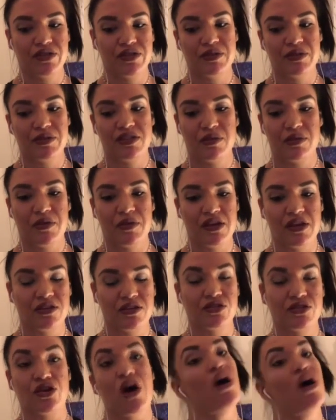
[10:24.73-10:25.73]
WWE
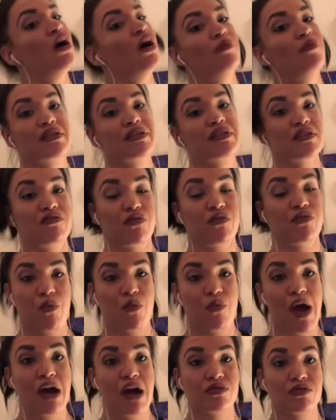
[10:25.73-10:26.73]
saw my stuff with
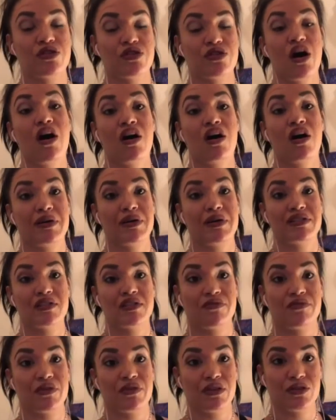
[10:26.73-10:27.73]
WOW, saw my
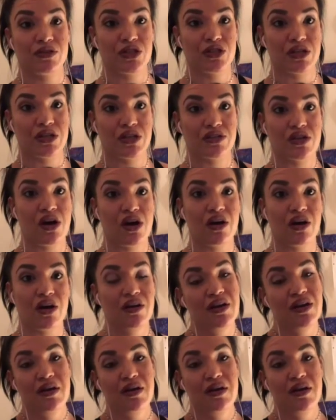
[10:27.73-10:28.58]
stuff with Lucha, and saw